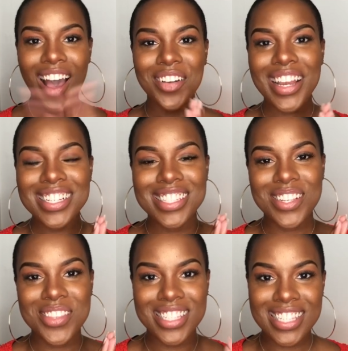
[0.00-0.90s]
All right,
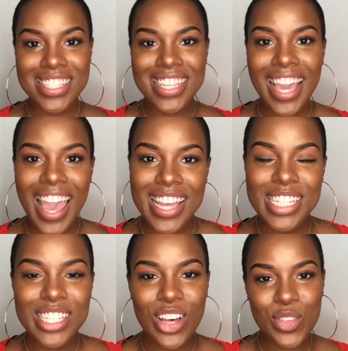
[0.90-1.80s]
so this is the
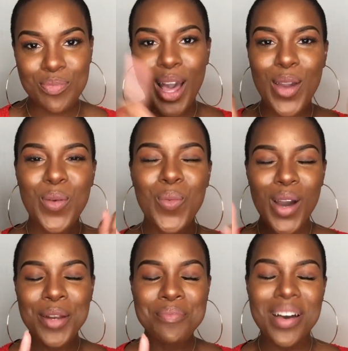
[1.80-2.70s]
end of my
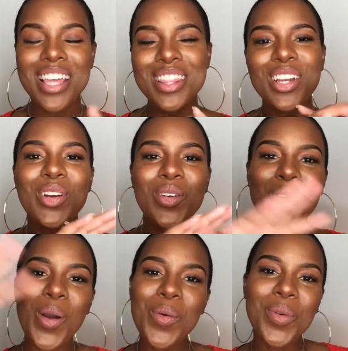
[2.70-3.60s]
one month
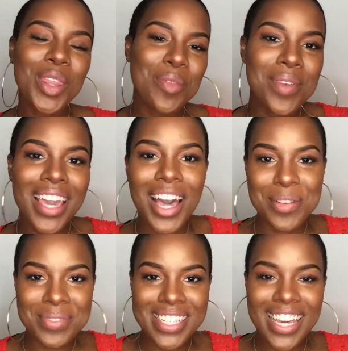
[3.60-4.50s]
Grow With Me
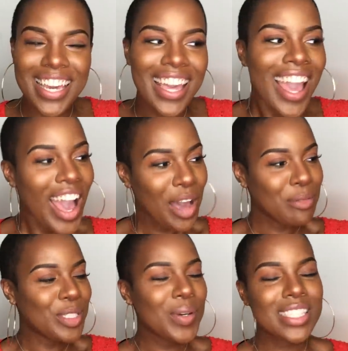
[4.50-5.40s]
update.
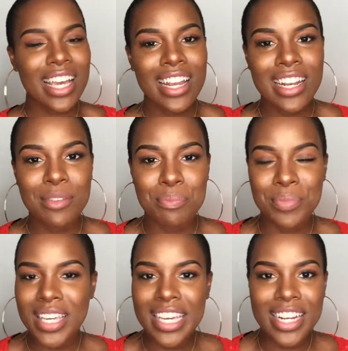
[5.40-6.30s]
I'm so excited to
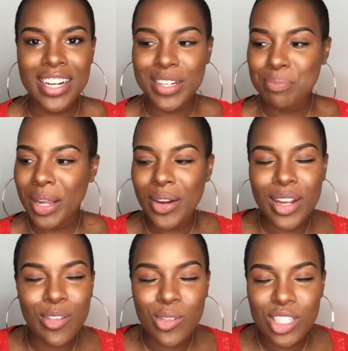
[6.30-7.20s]
be here
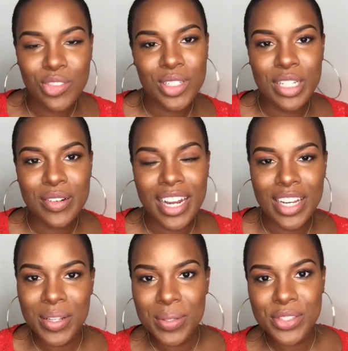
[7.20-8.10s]
bearing really, really
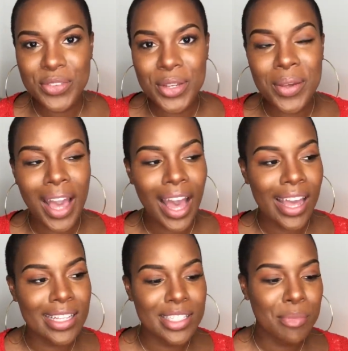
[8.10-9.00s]
great news for you
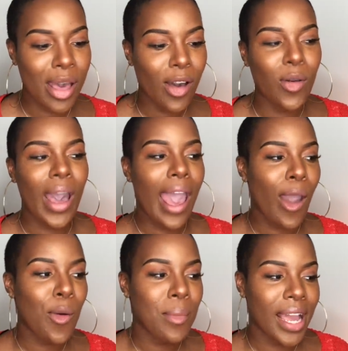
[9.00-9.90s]
guys about
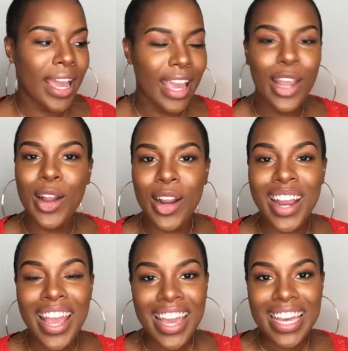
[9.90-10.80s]
how my hair
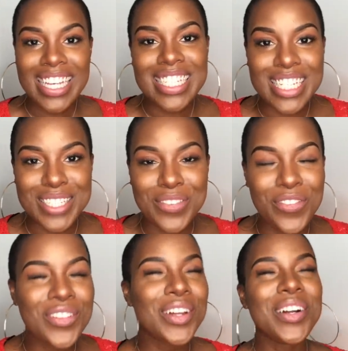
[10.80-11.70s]
is just
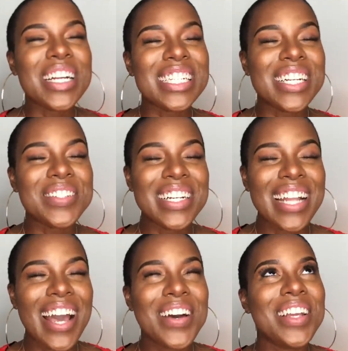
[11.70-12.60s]
flourishing right
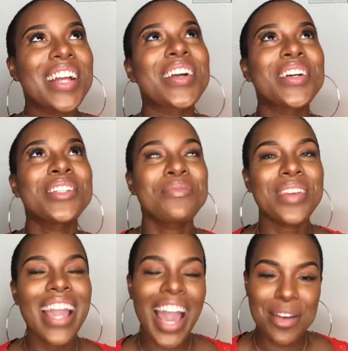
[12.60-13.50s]
now and I couldn't
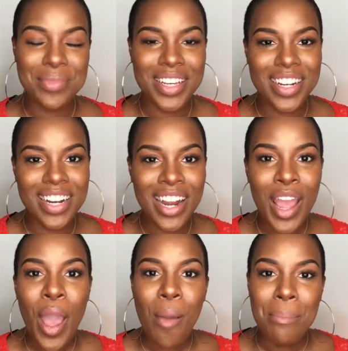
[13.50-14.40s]
be happier.
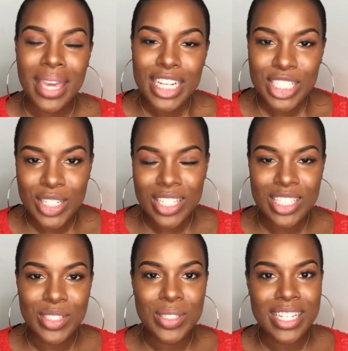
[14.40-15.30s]
Make sure
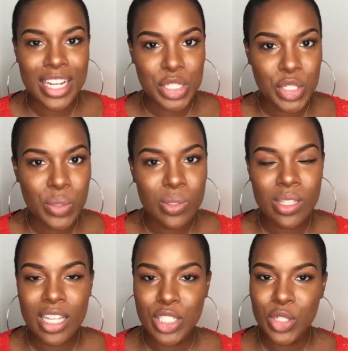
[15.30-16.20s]
that you stay tuned
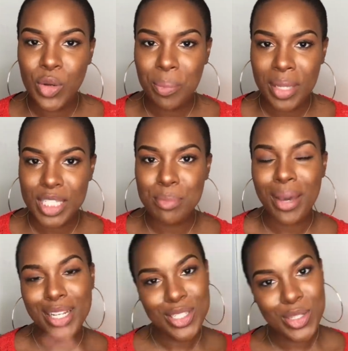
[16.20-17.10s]
so that you don't miss
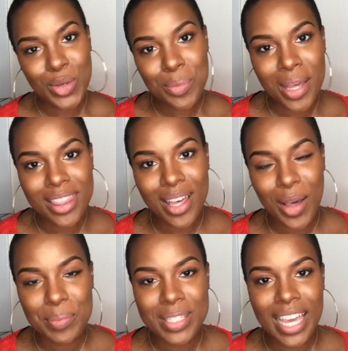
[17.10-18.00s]
my two month
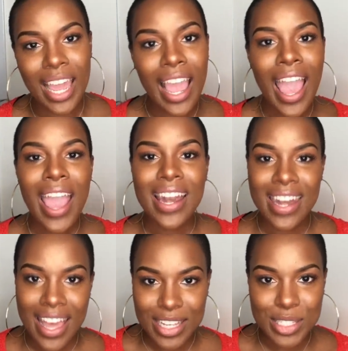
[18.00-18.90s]
update
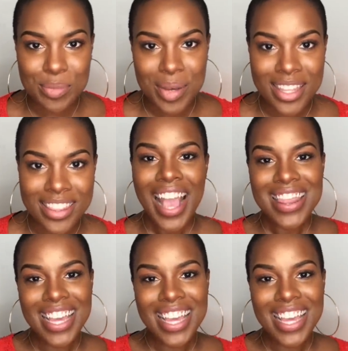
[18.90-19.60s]
next month.